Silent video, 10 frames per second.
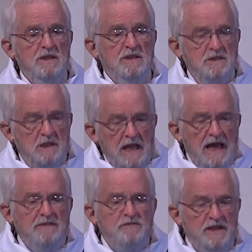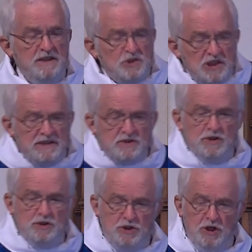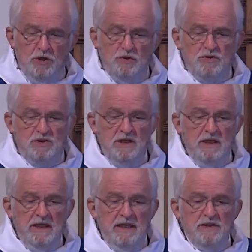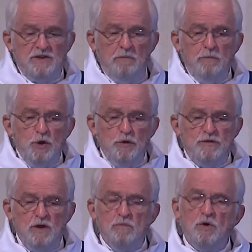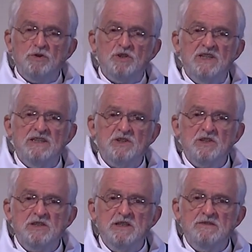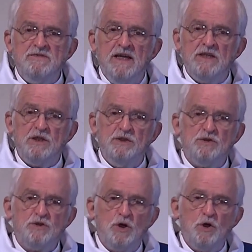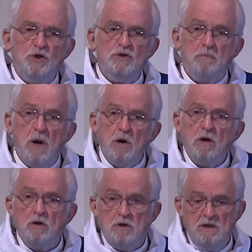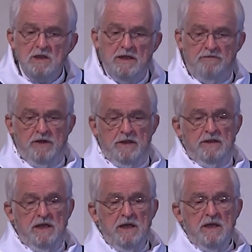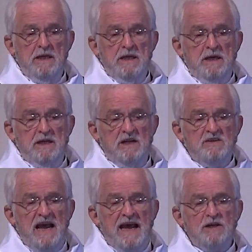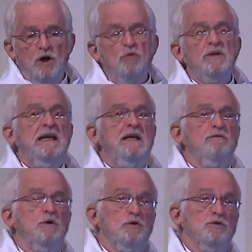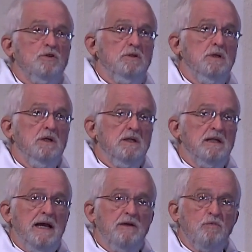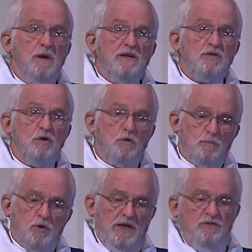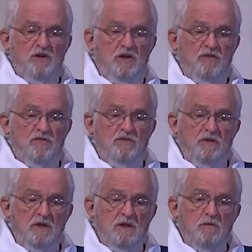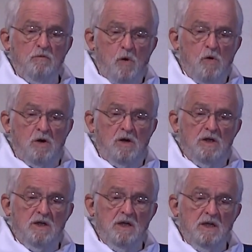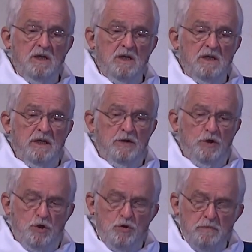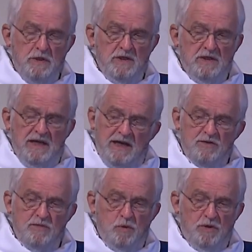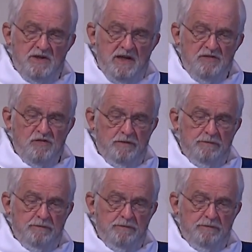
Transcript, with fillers: The life that Jesus shows is a move to more sensitive and concerned moral living, an attack on evils like racial prejudice, war, and human exploitation.